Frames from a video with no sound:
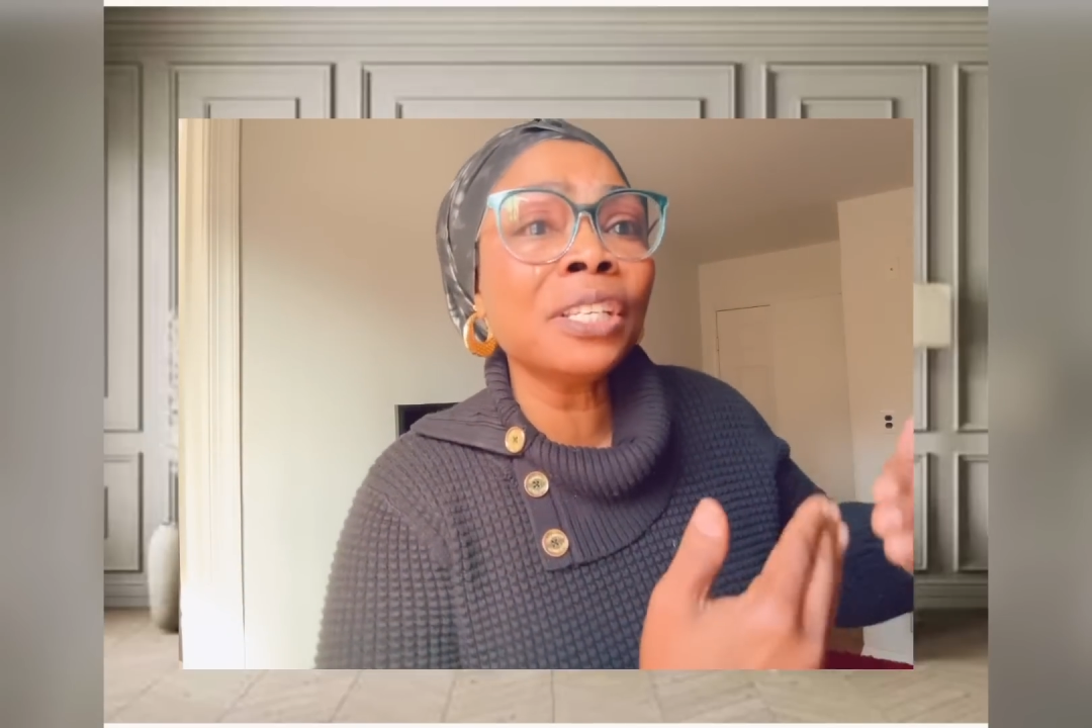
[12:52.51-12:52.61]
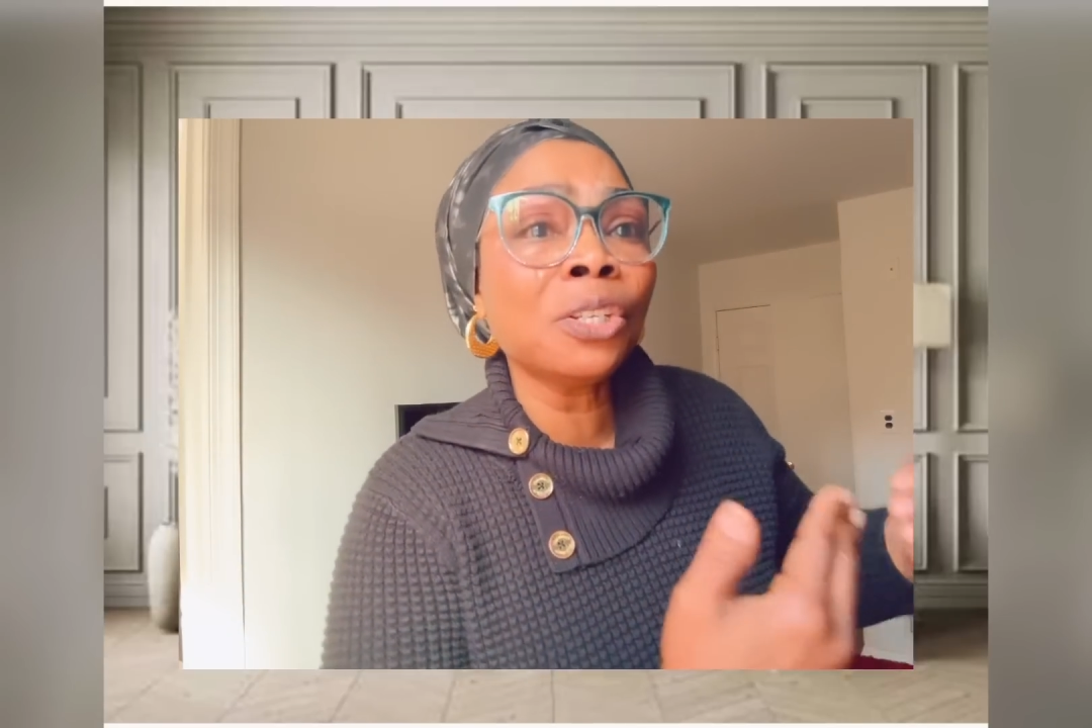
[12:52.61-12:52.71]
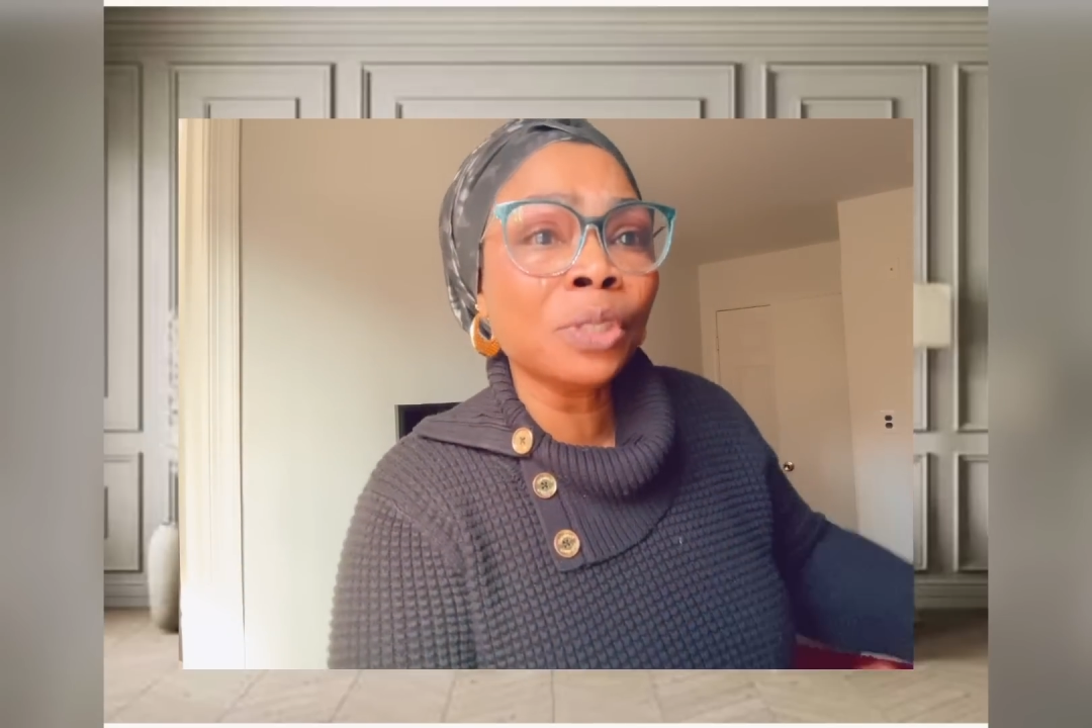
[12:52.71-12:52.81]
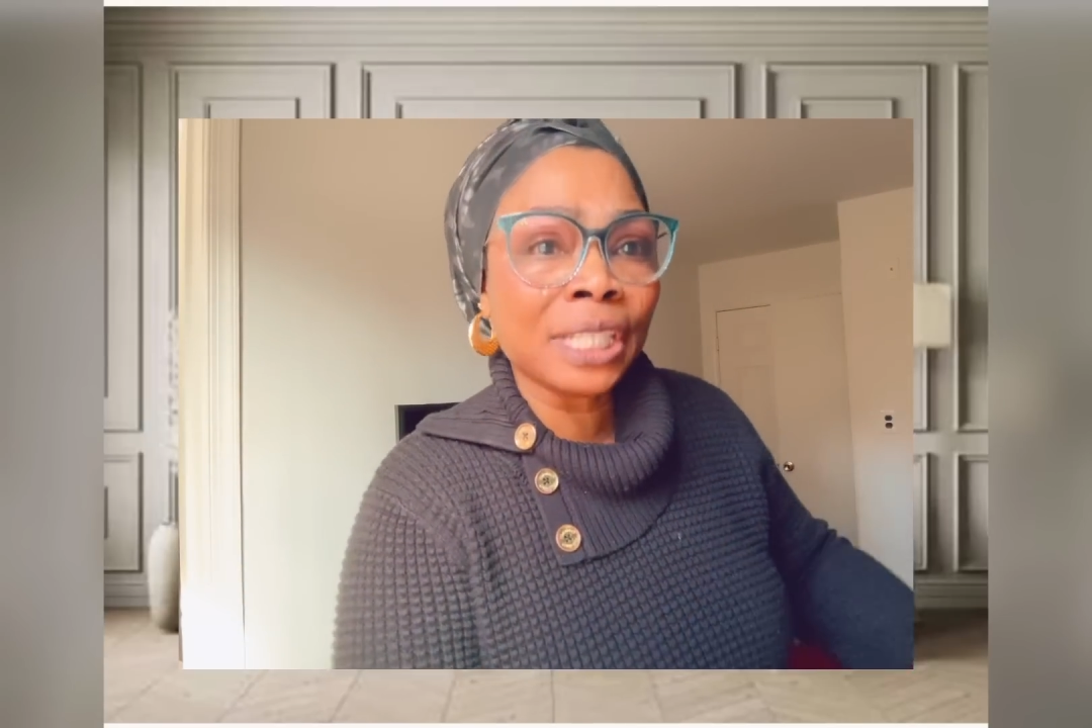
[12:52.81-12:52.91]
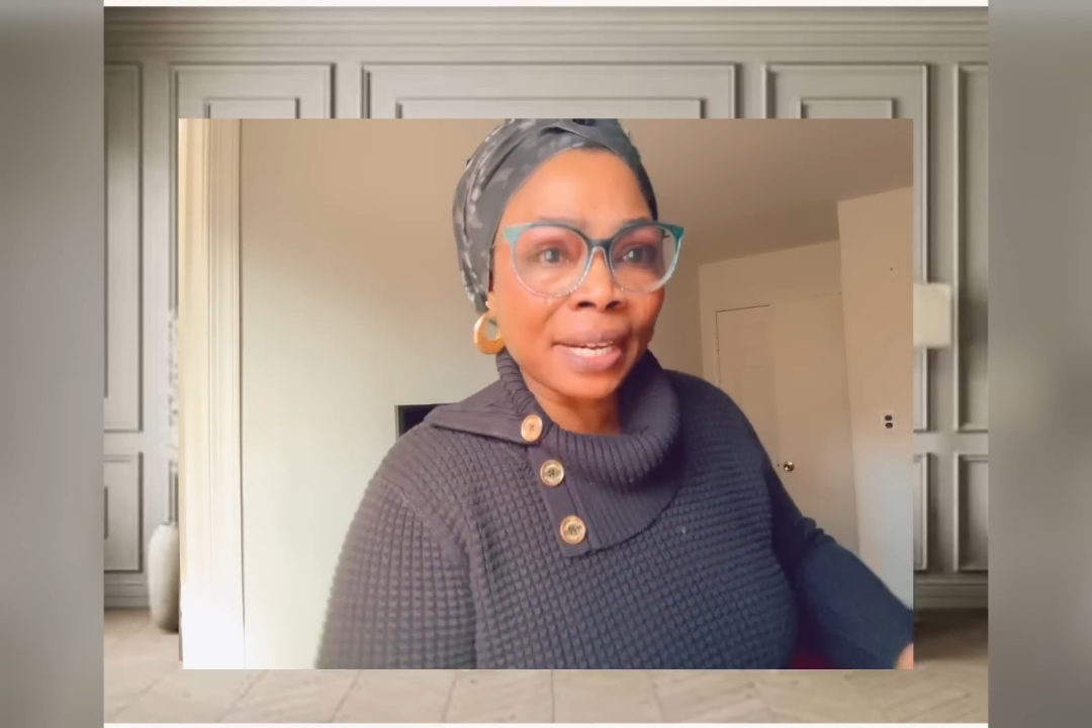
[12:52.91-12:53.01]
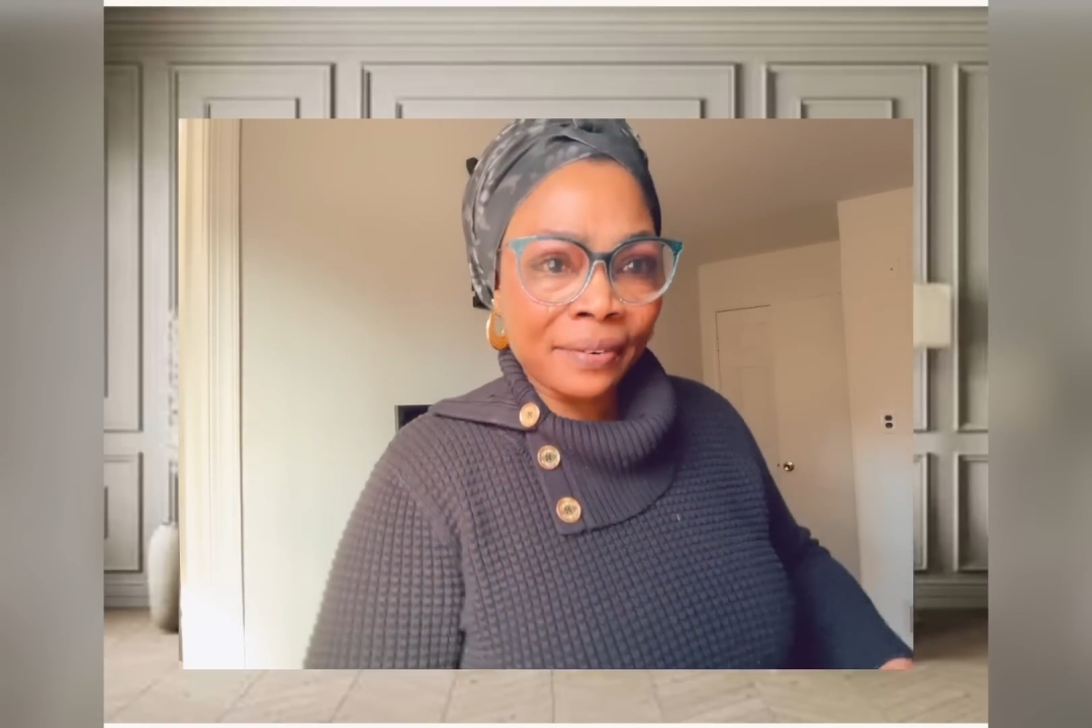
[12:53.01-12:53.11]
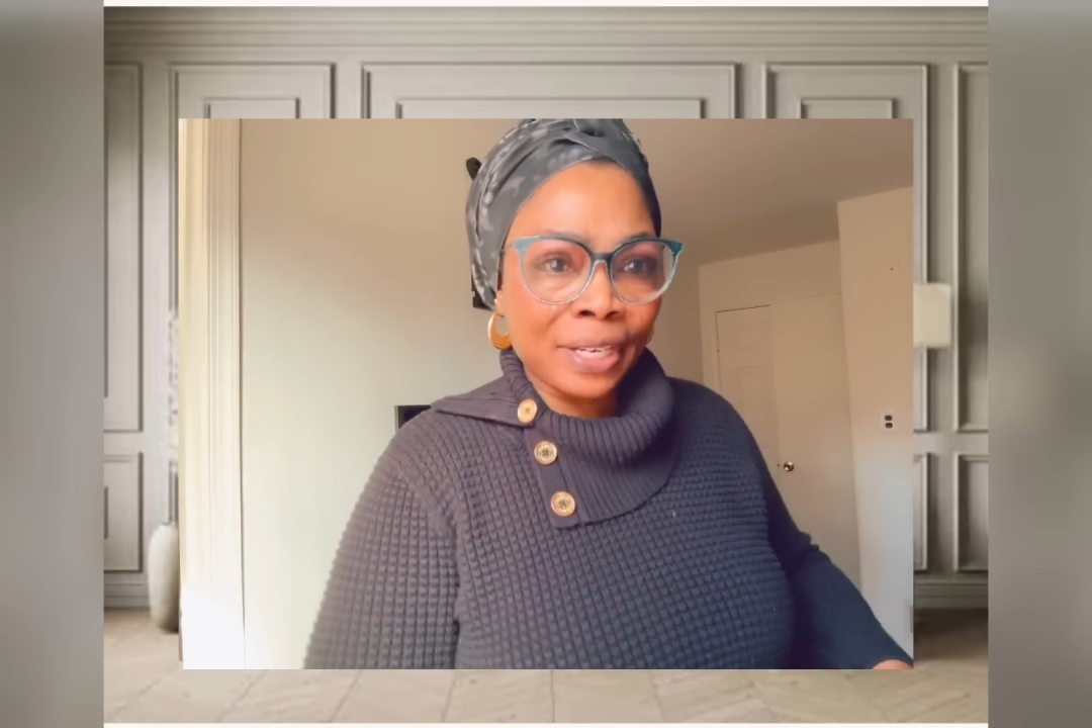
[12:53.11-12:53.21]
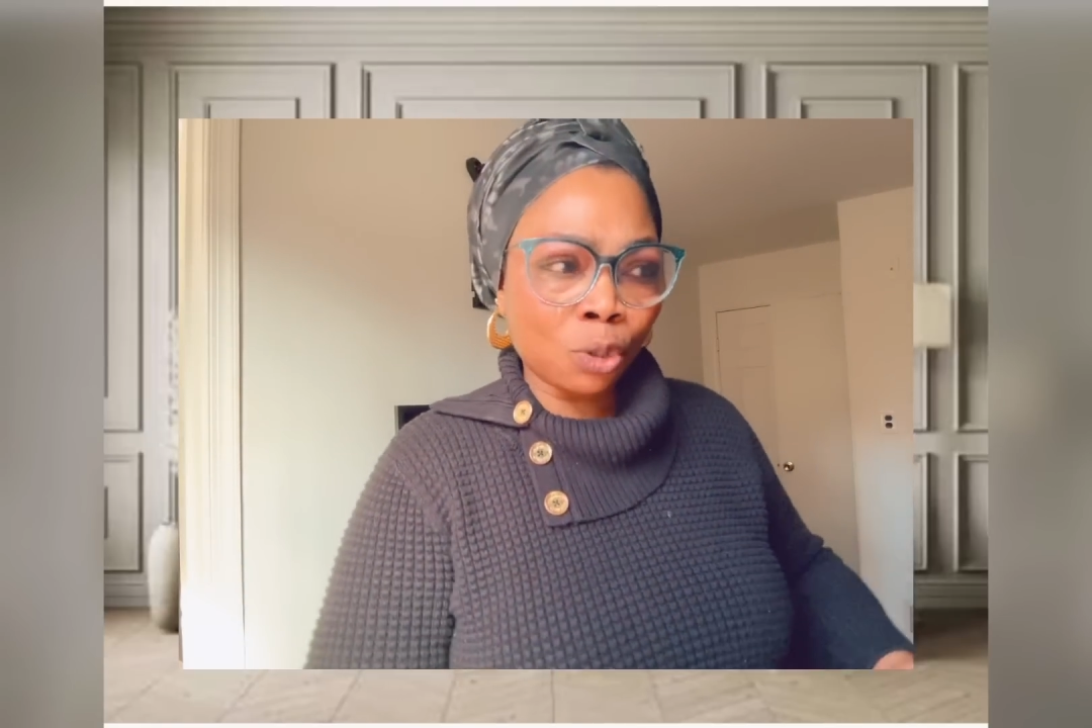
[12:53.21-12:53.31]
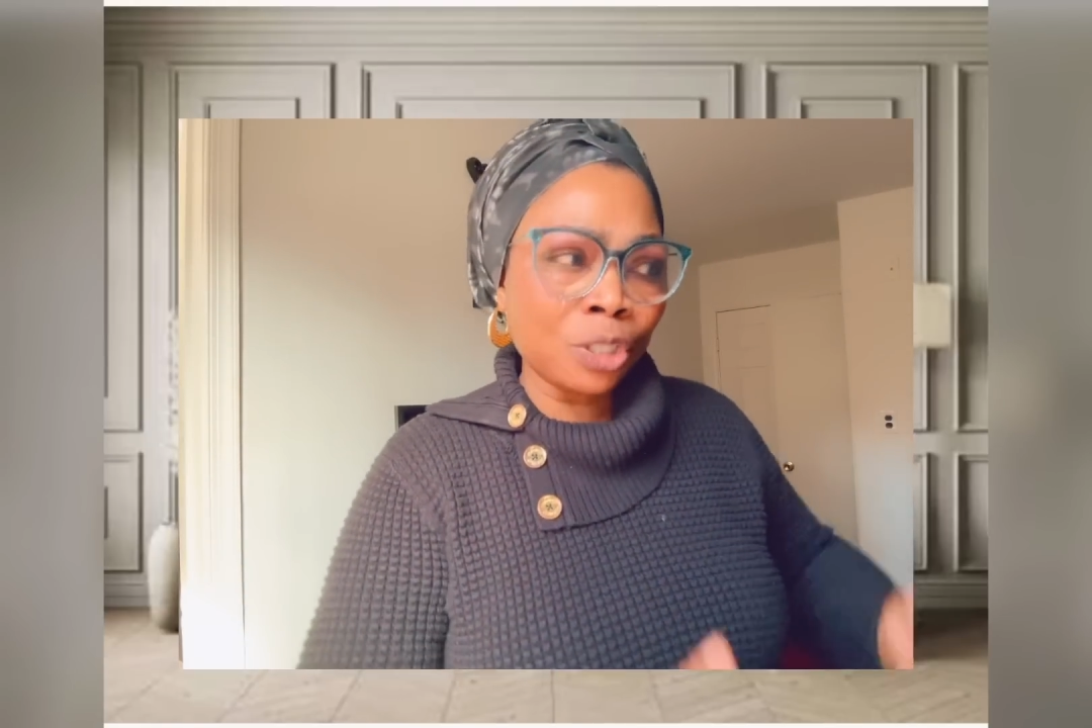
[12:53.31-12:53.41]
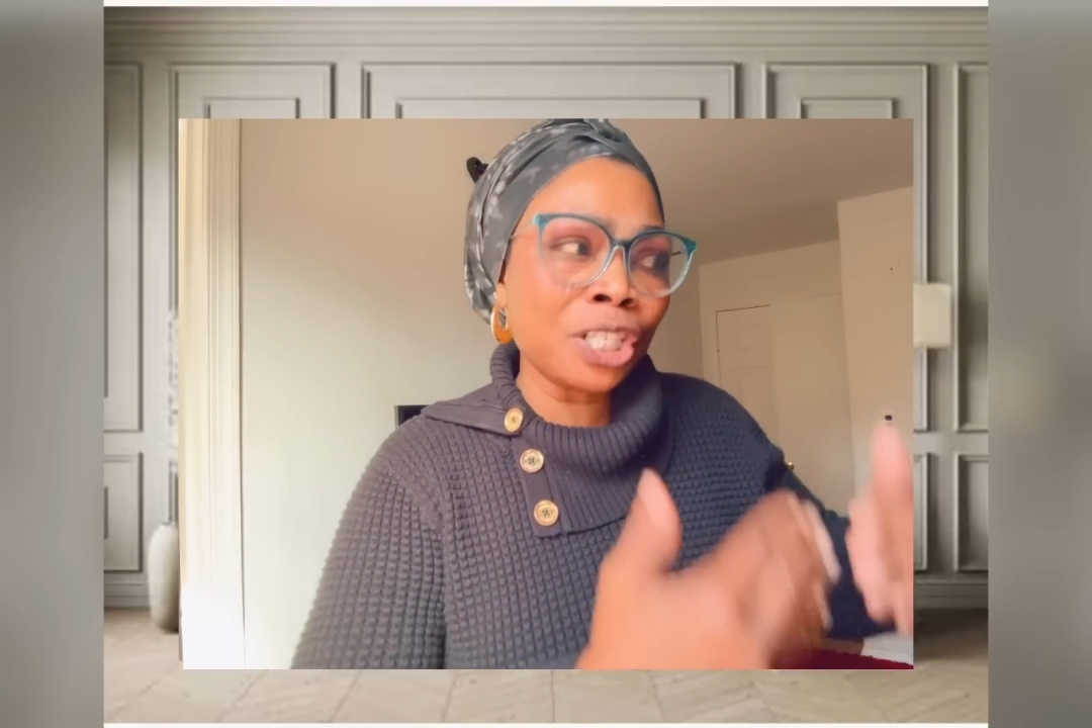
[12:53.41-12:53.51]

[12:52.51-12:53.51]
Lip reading: new generation,